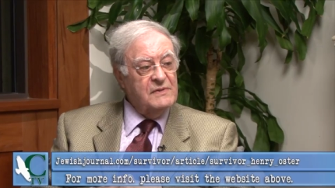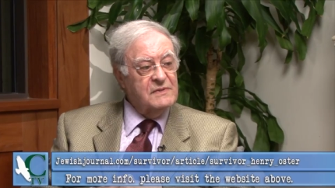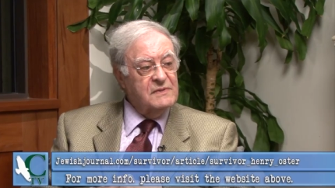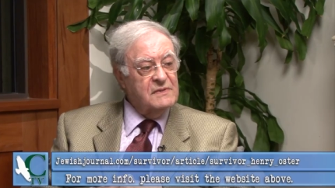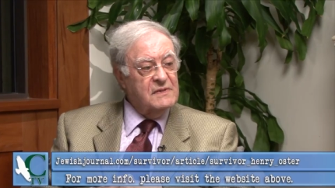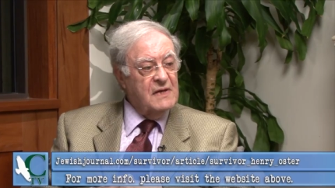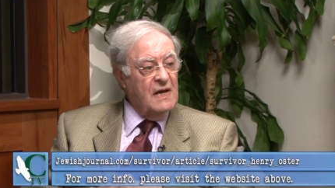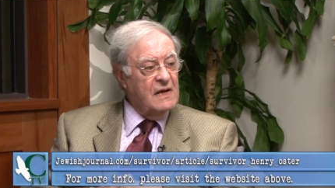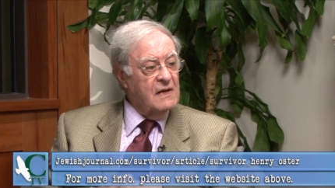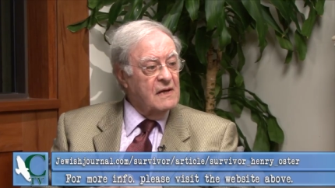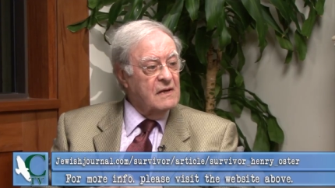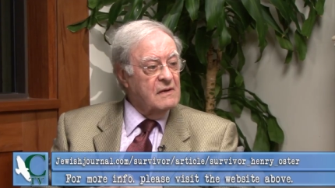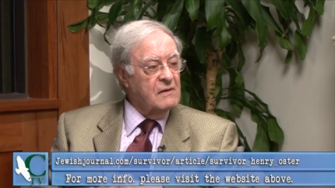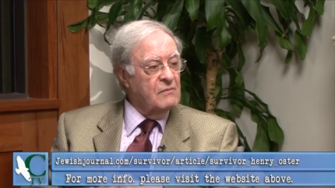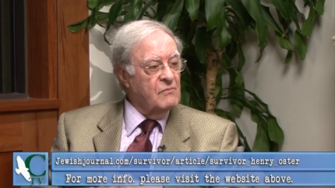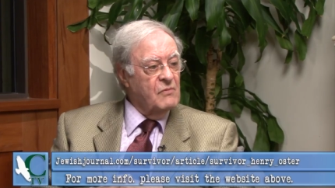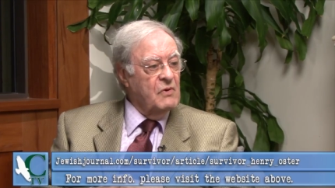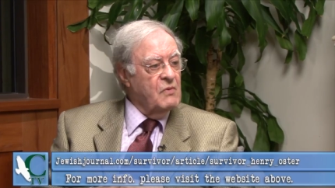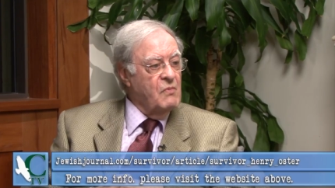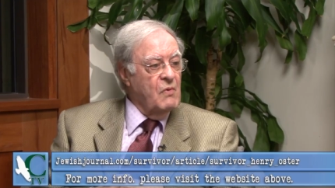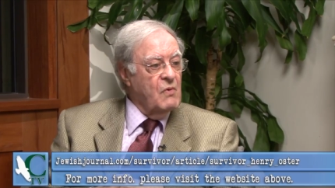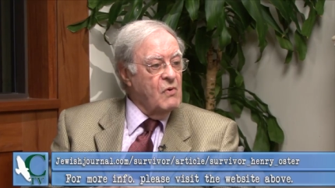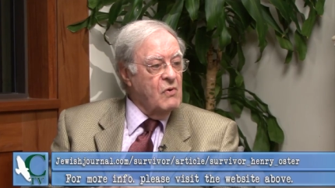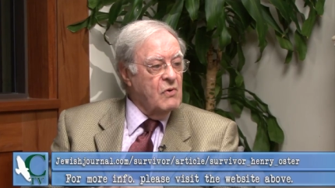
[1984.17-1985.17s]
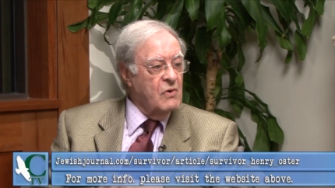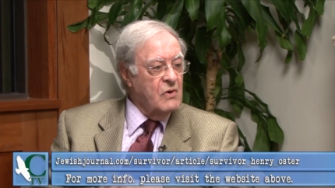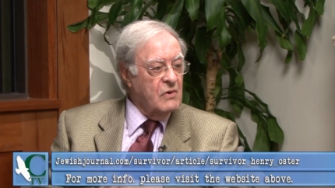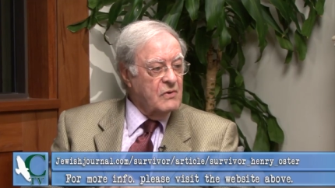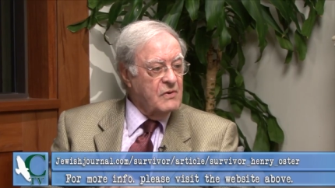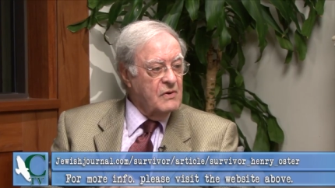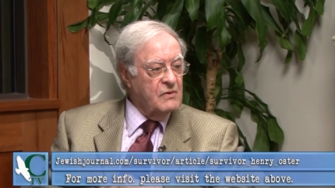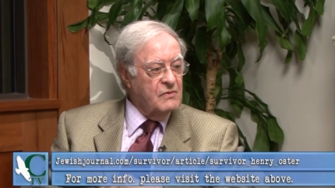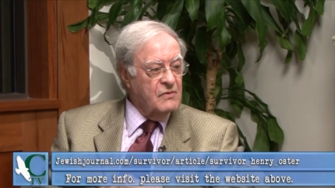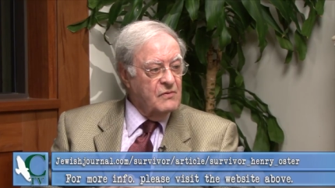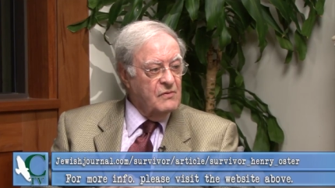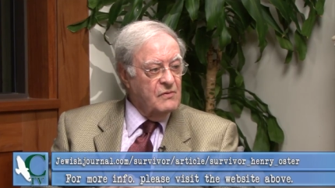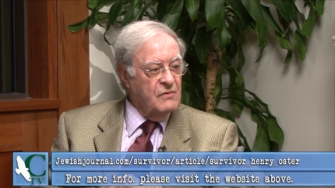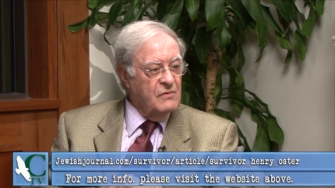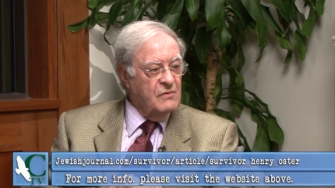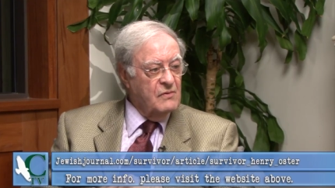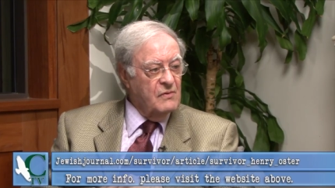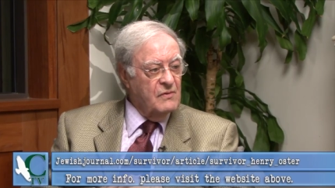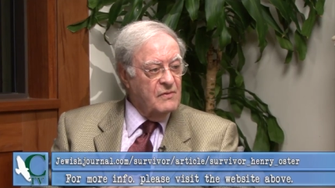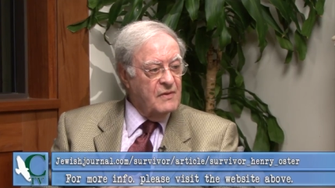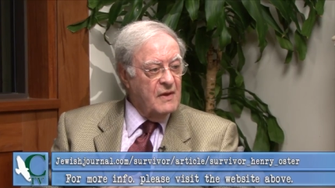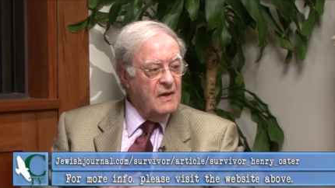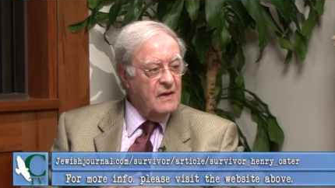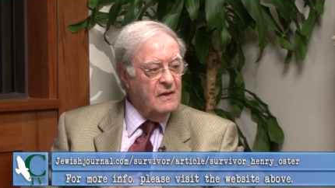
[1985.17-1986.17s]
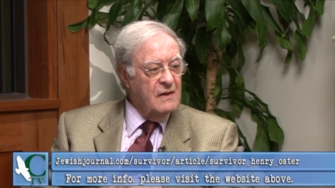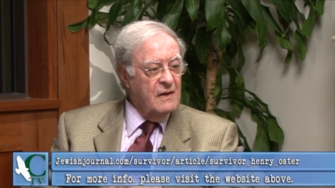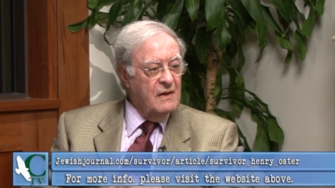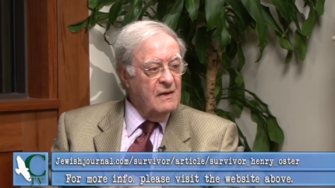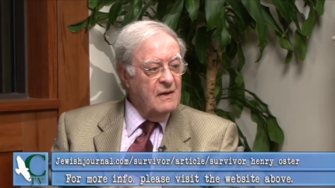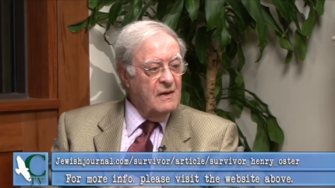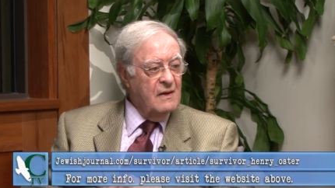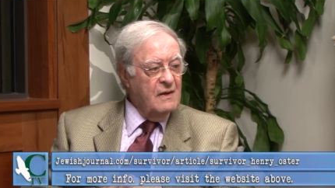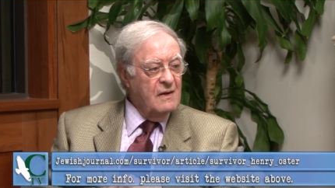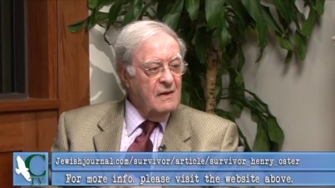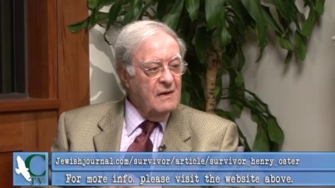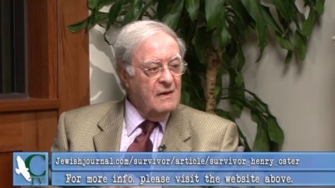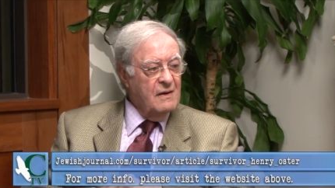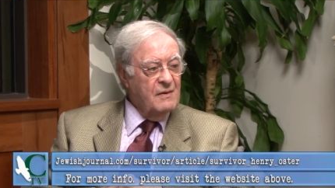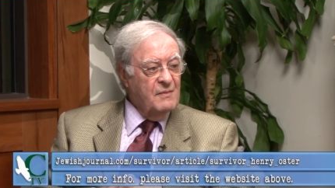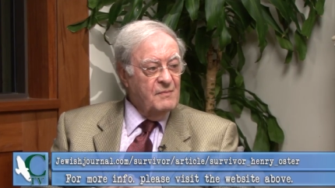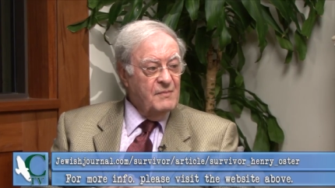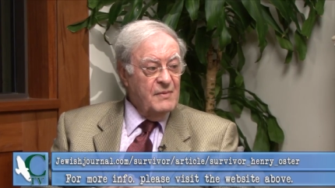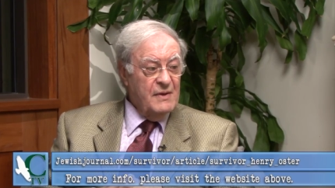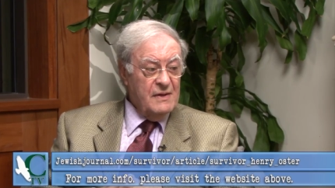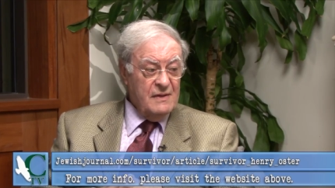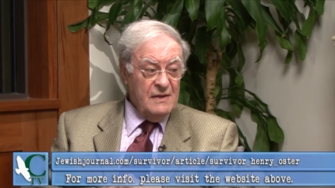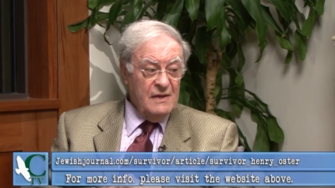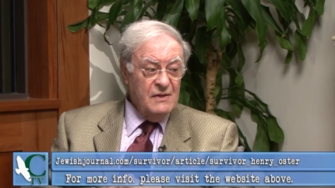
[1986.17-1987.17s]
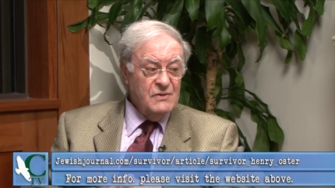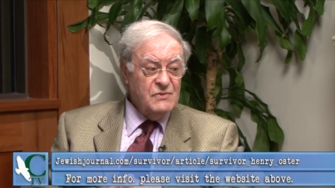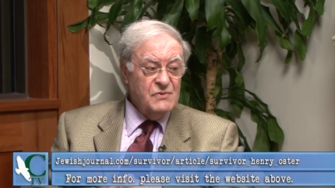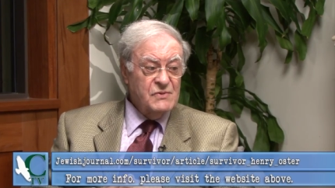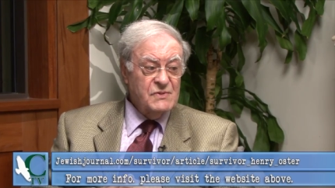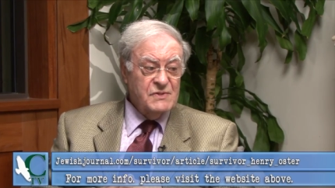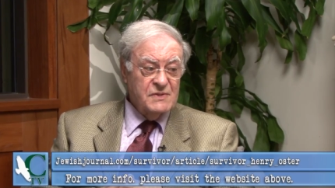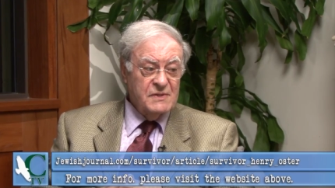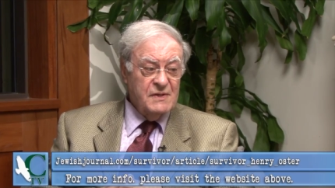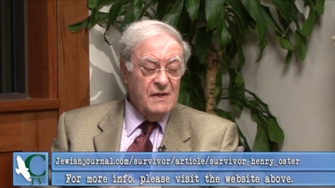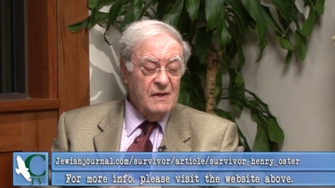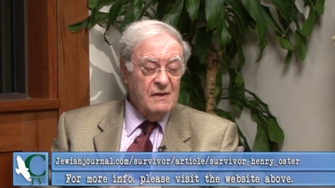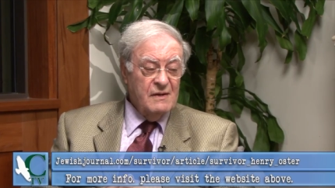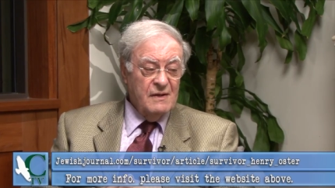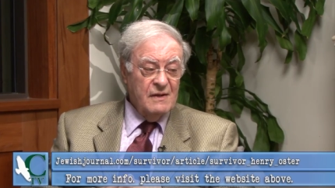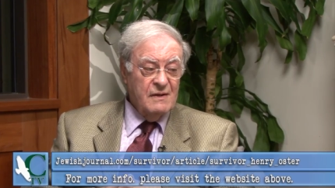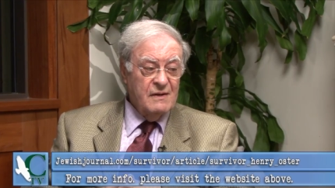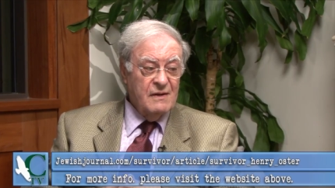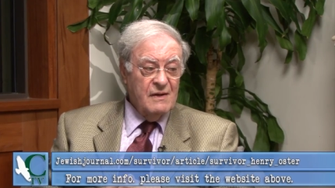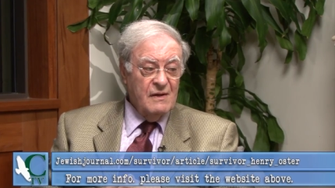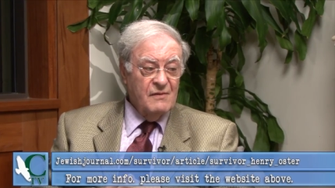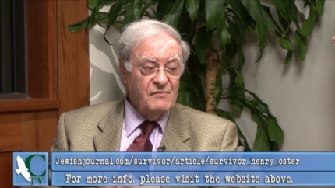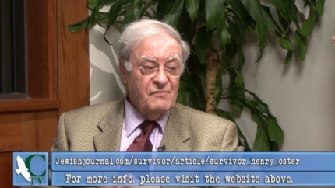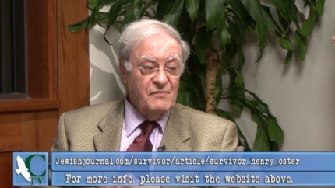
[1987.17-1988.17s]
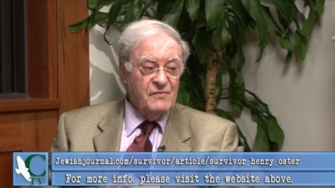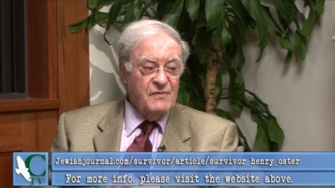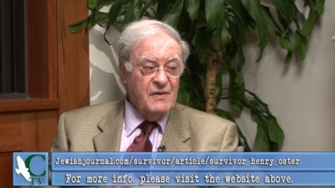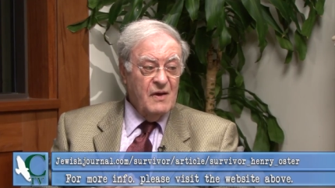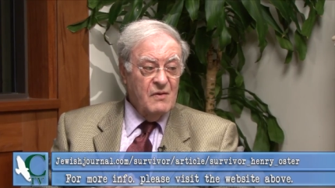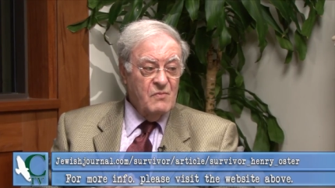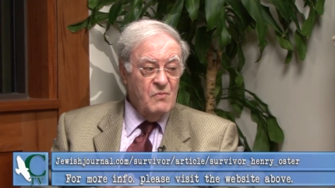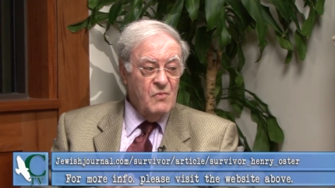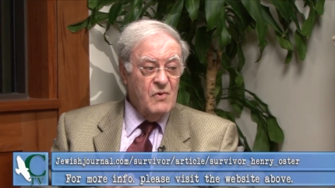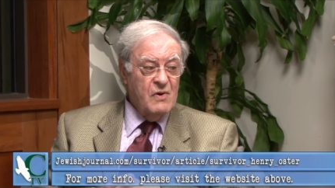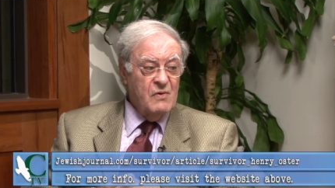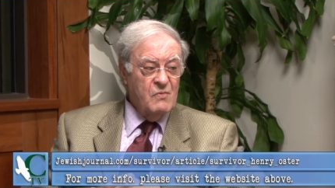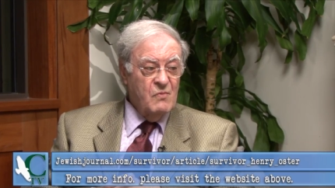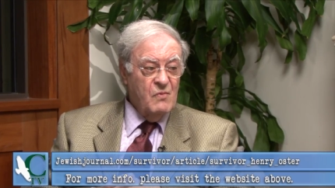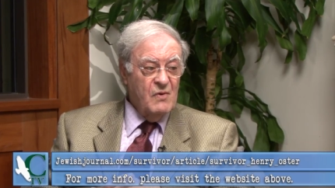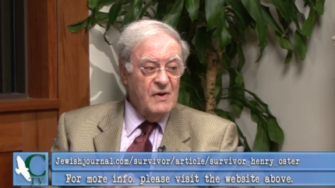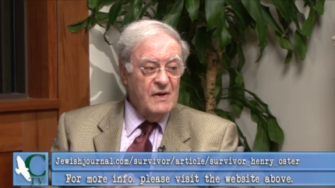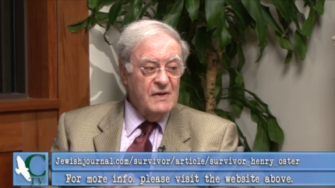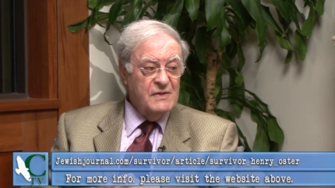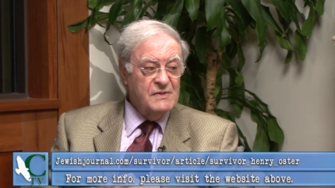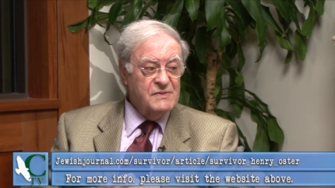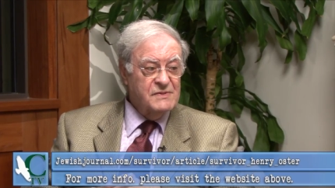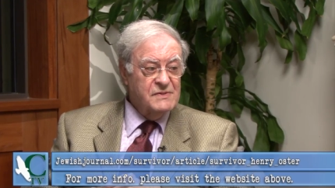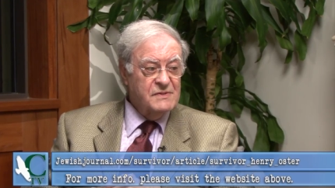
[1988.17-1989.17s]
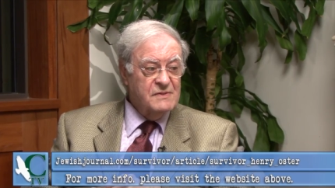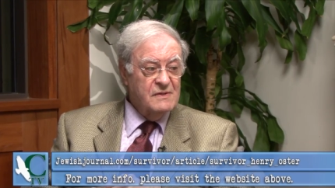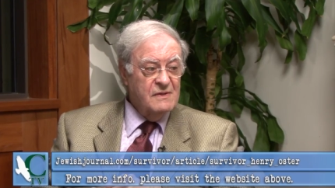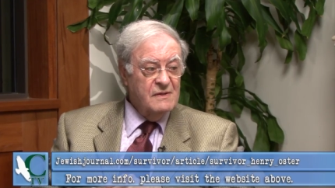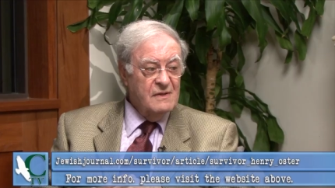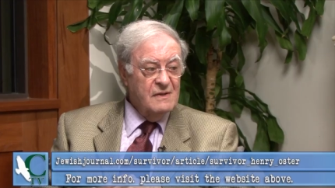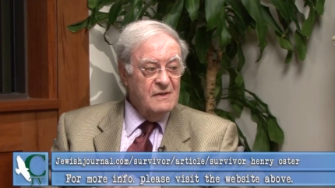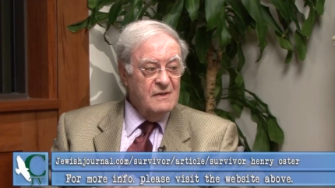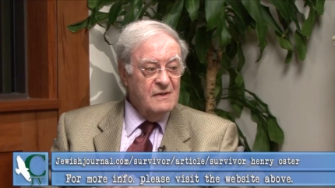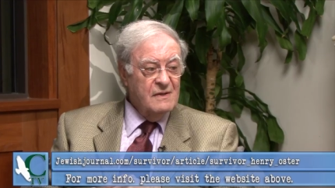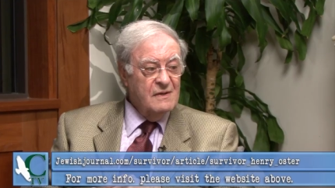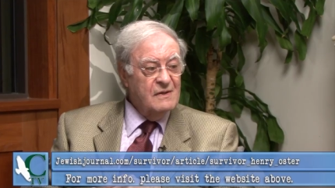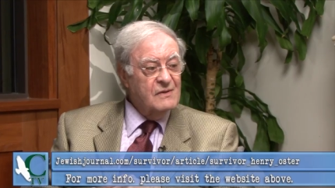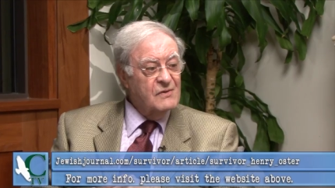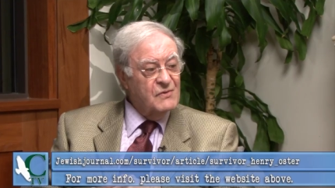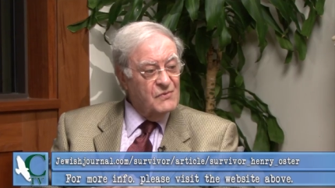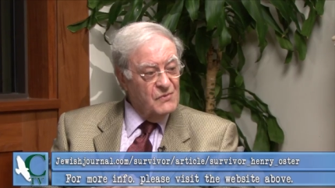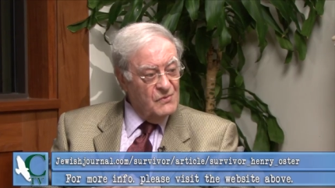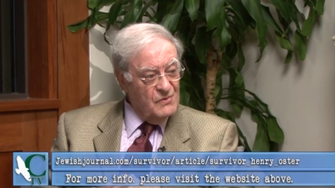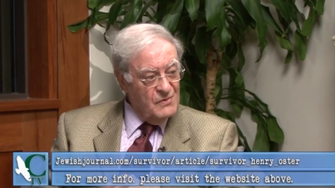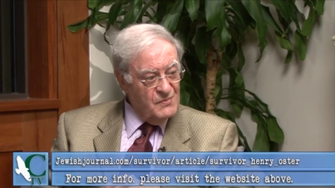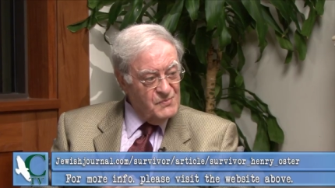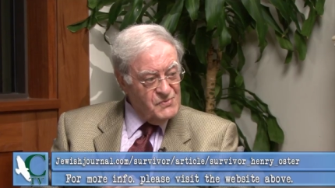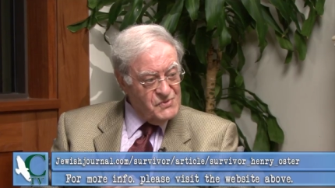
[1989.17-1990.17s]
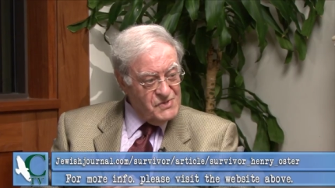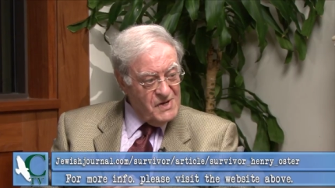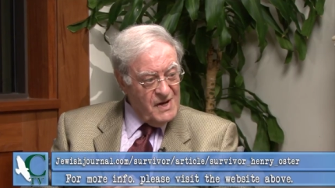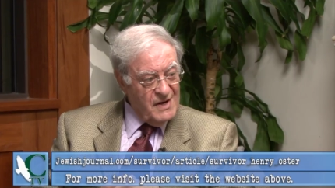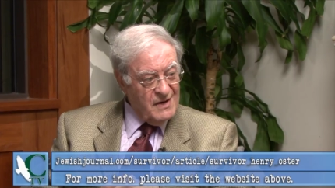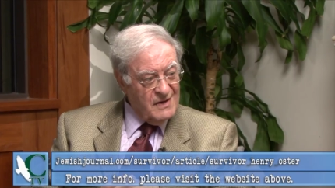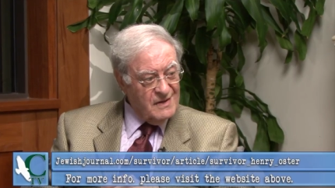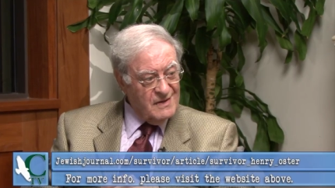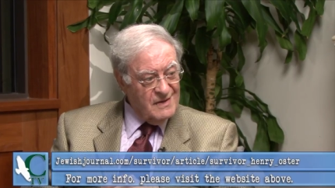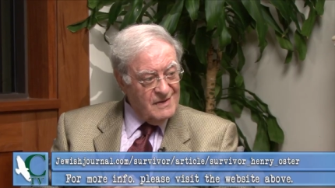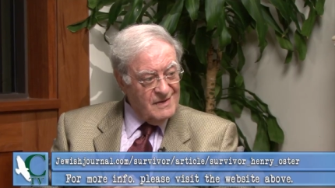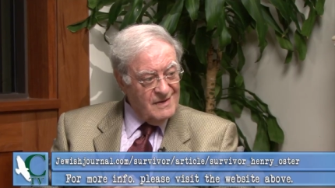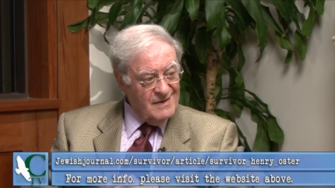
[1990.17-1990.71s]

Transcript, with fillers: saying, we were ordered to do that. But interestingly enough, there were ways to object.